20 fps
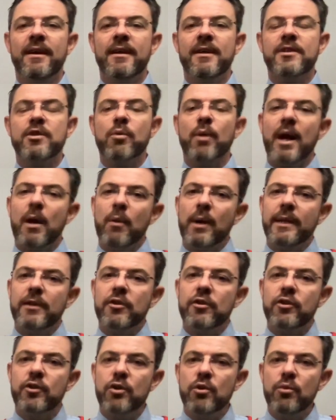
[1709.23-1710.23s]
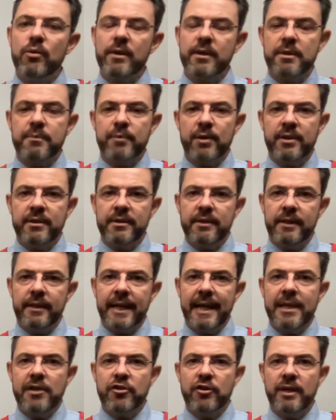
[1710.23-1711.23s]
So what I want to do with this
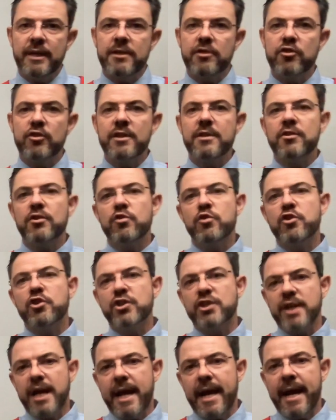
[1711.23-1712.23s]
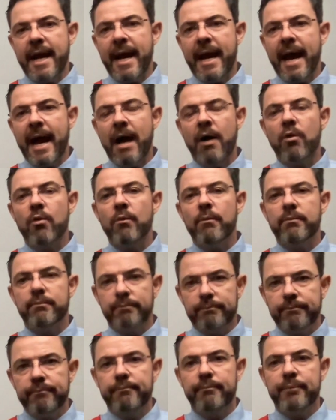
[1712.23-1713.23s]
presentation is just to share how
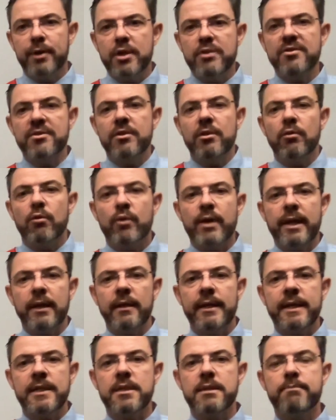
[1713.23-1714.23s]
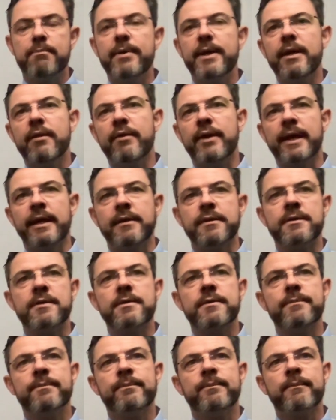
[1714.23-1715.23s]
personal real
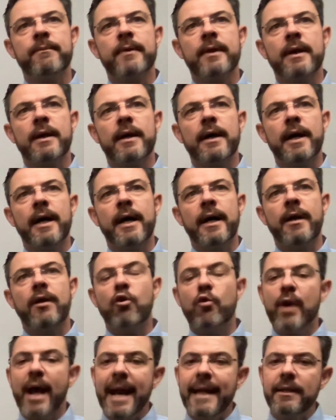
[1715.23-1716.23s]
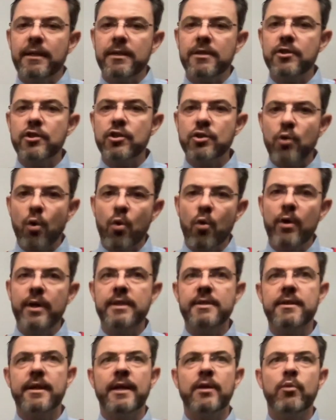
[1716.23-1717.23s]
experience uh, created
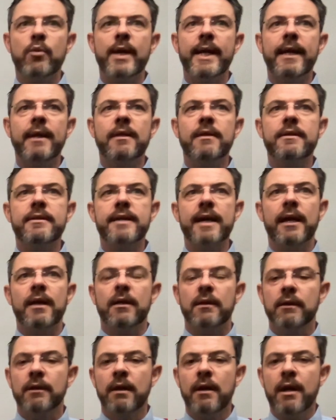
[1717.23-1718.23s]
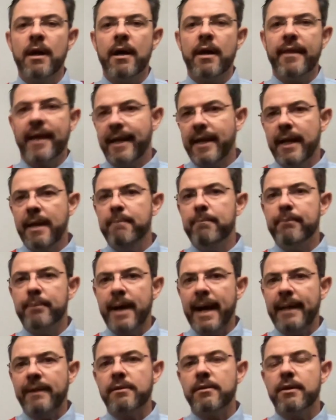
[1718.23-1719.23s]
stories that we can tell that
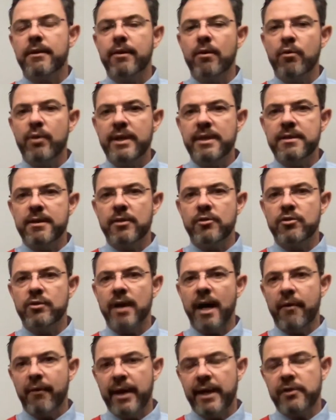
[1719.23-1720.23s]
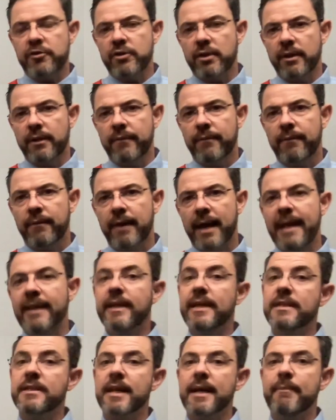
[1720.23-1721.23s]
impact the research direction. And
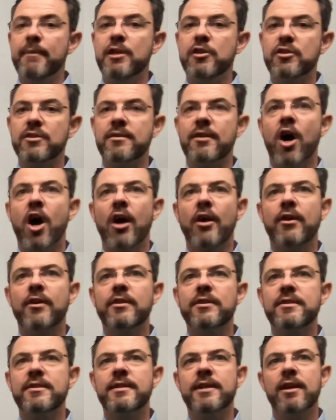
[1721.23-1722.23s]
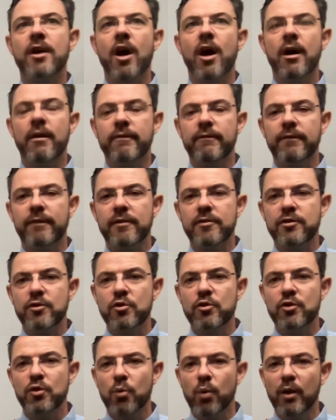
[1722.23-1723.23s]
these images are courtesy of
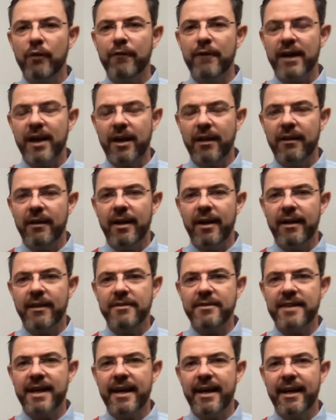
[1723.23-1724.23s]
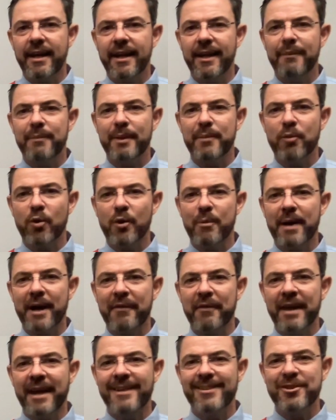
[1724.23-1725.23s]
Susan Wolf, and I'll, I'll say a little bit more
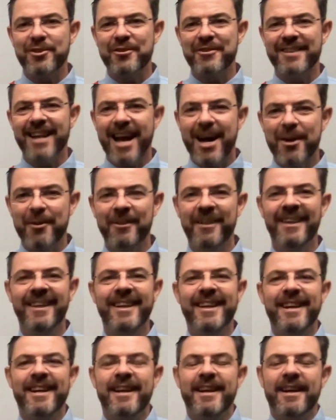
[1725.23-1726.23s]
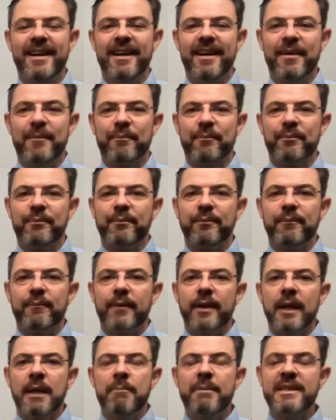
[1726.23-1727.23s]
about that just now.
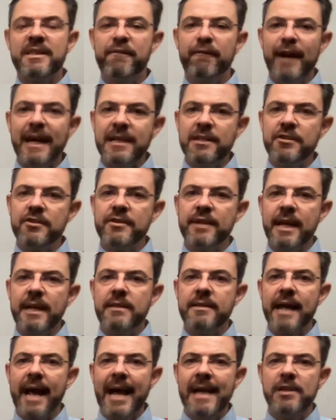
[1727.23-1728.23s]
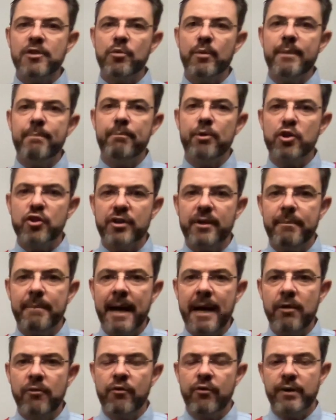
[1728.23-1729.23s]
But suffice to say is as we push the
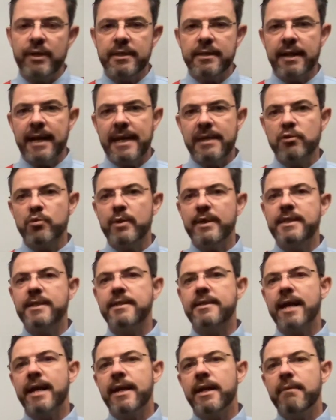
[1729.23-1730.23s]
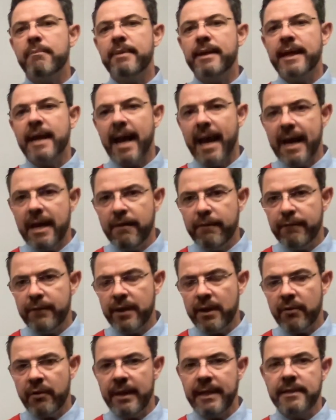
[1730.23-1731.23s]
boundaries and as we study
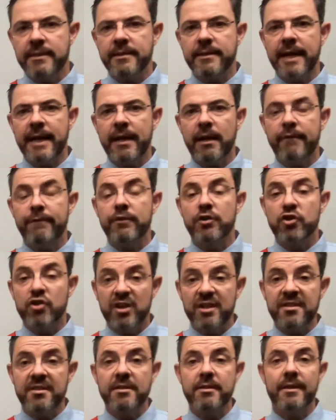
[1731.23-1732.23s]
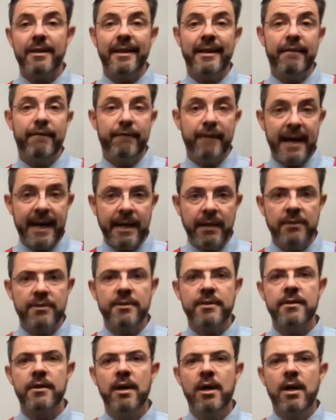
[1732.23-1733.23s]
behavior instead of just
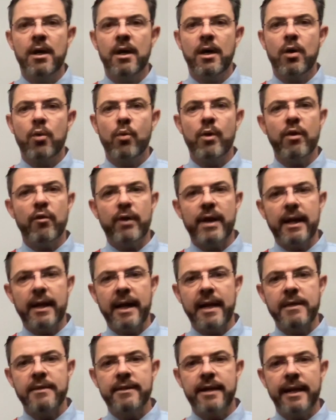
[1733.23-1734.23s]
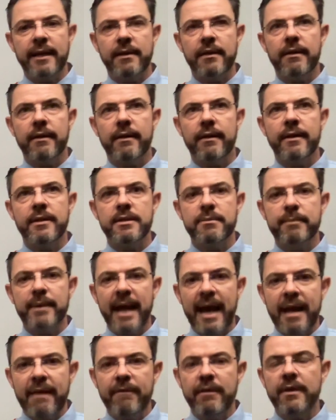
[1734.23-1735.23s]
events, we realize that this
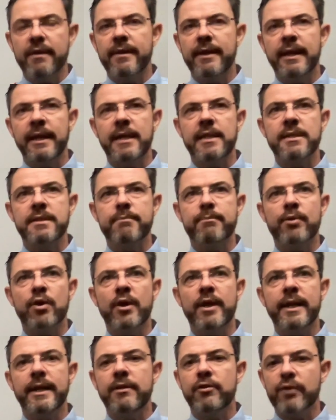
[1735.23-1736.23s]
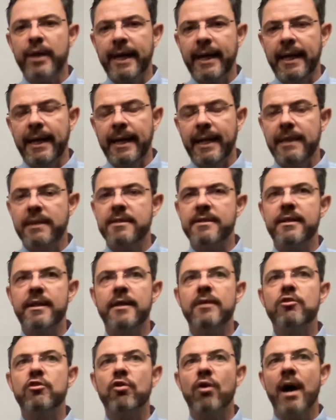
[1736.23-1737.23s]
behavior thing is pretty tricky. It's the
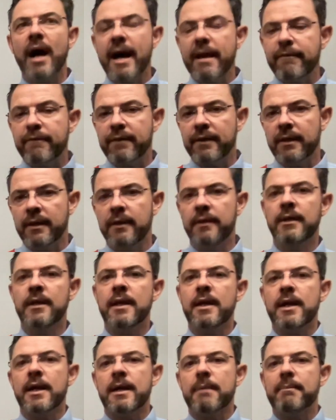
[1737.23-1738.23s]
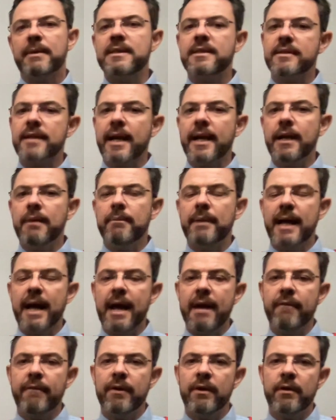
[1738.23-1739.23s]
driver but studying
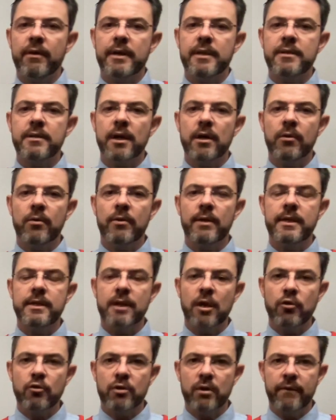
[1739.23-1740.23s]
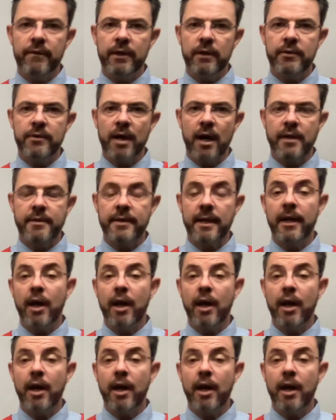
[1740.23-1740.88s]
behavior is no, is no trivial task.